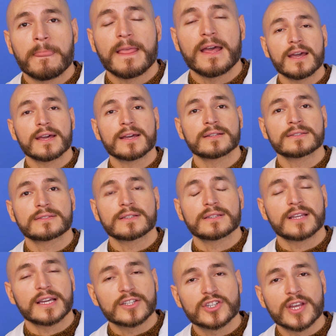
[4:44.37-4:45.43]
And
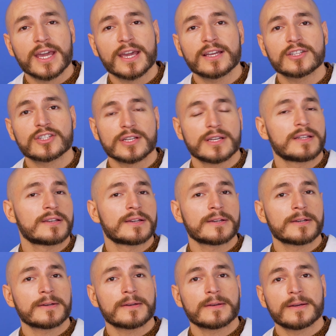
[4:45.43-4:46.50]
they change in
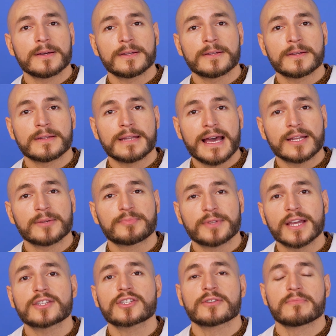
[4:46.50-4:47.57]
an
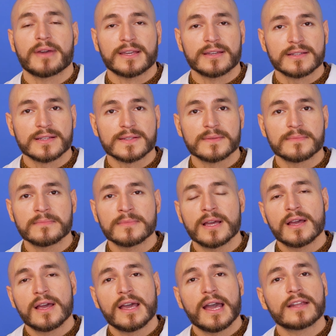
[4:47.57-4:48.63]
adaptation mechanism
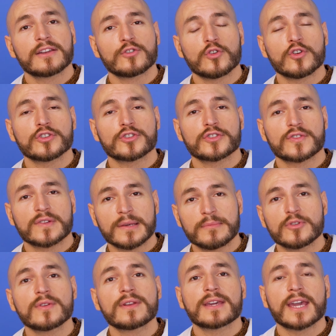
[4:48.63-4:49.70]
and in order to
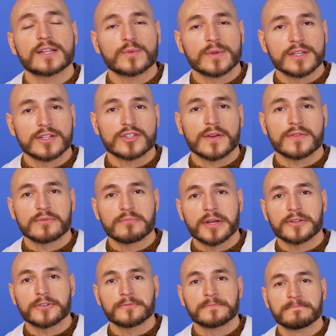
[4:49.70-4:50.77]
communicate with each other
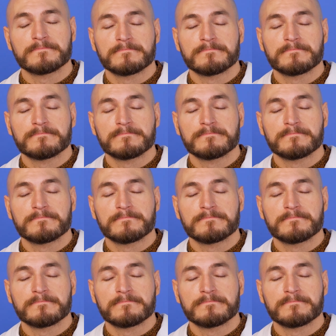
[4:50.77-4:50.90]
better.